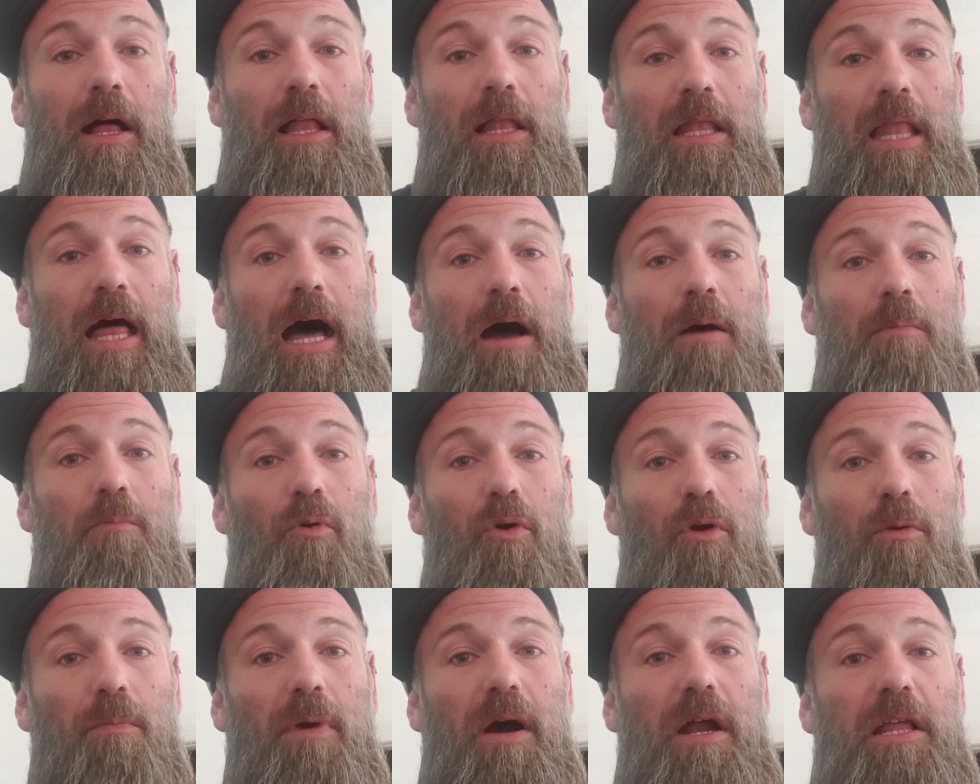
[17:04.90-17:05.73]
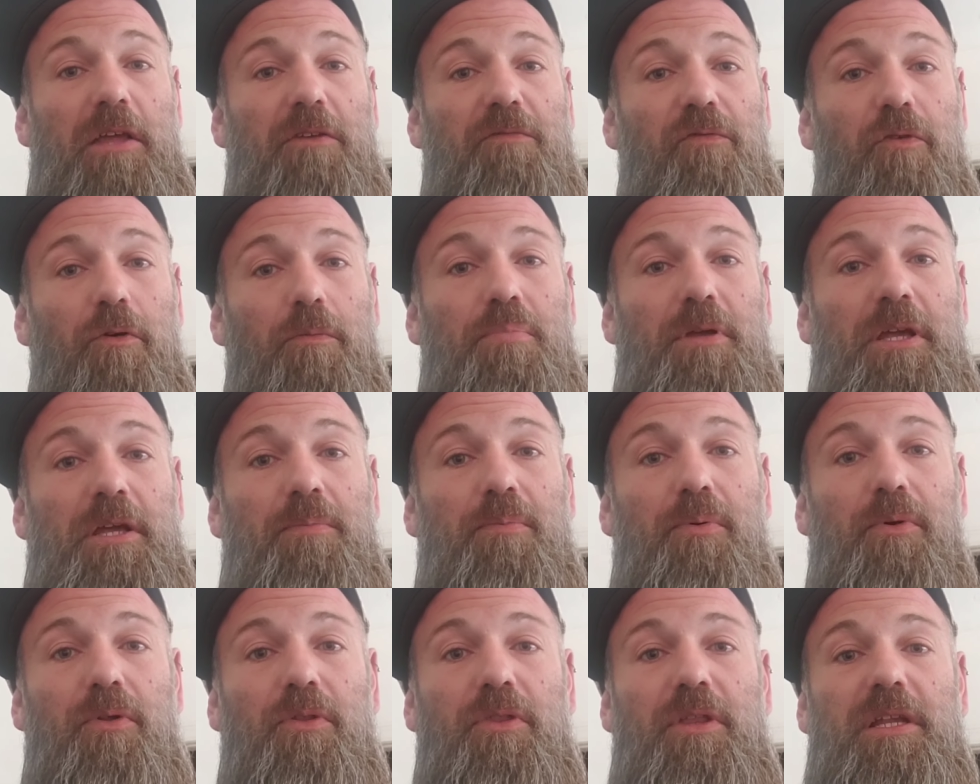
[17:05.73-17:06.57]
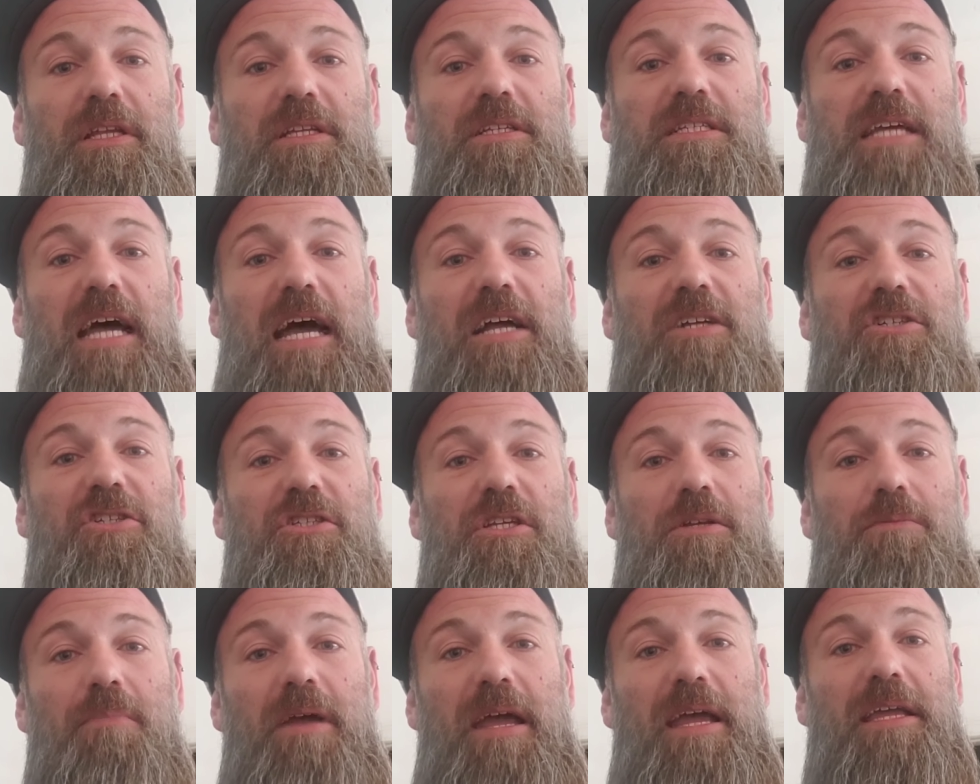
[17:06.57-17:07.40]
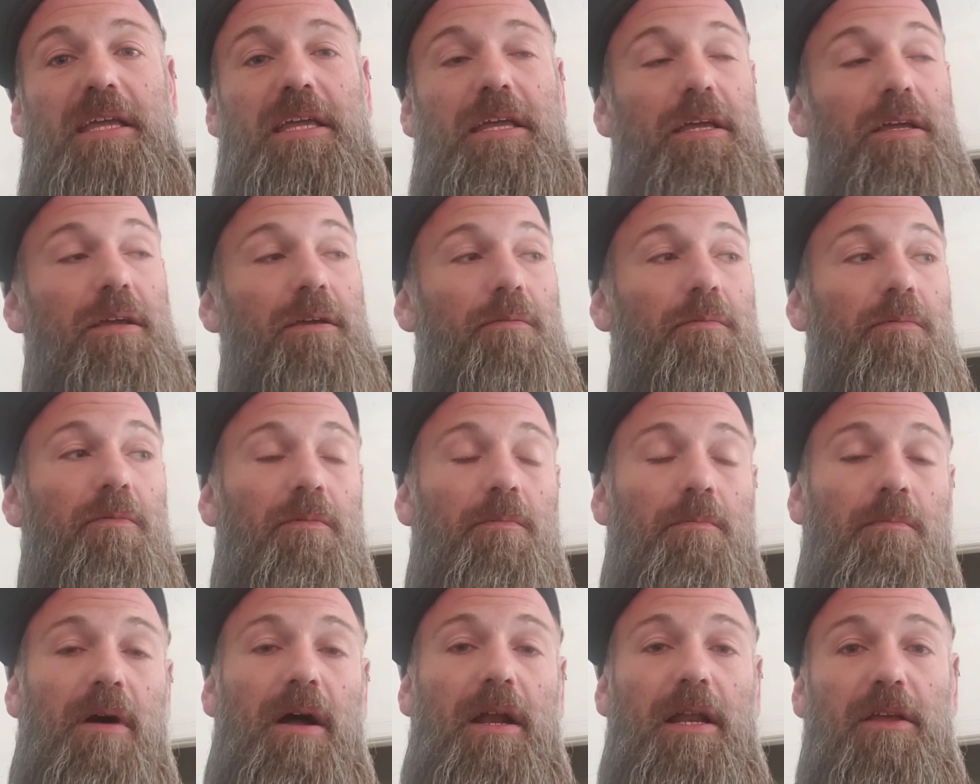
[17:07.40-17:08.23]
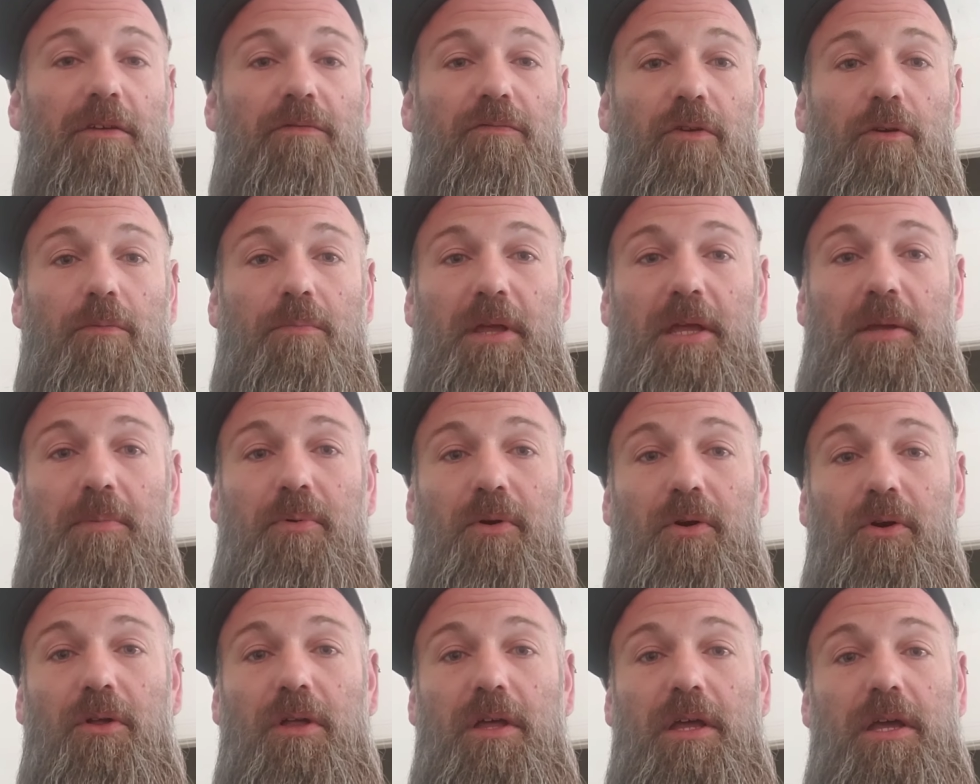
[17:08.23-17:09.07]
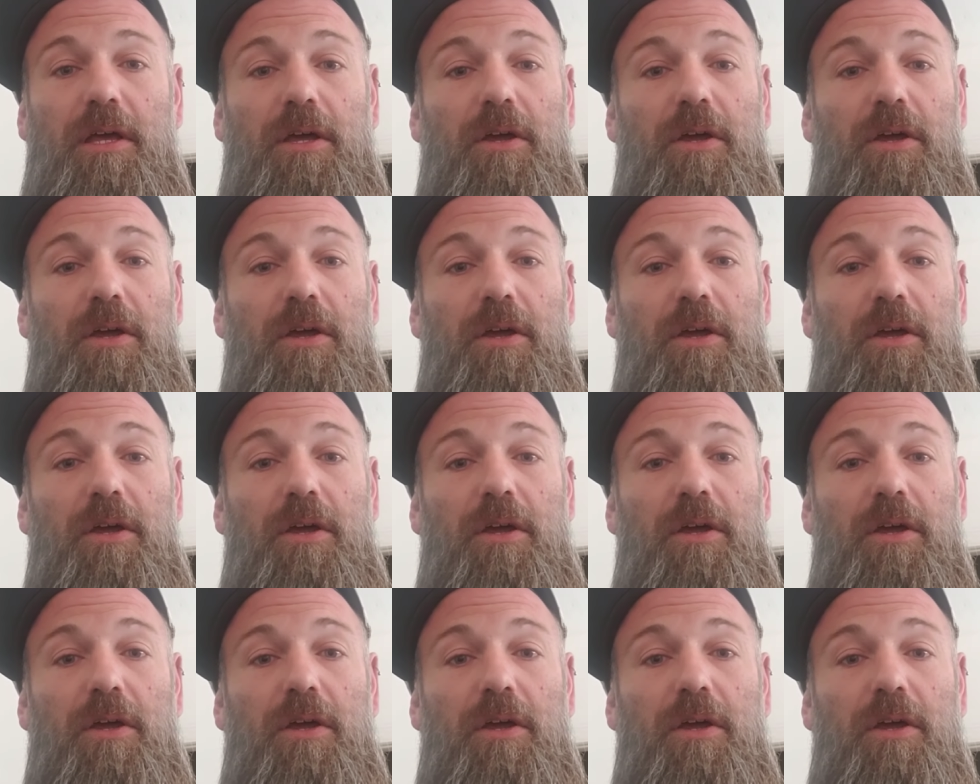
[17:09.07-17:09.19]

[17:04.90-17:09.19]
a lot more money for people than he's actually making money for people,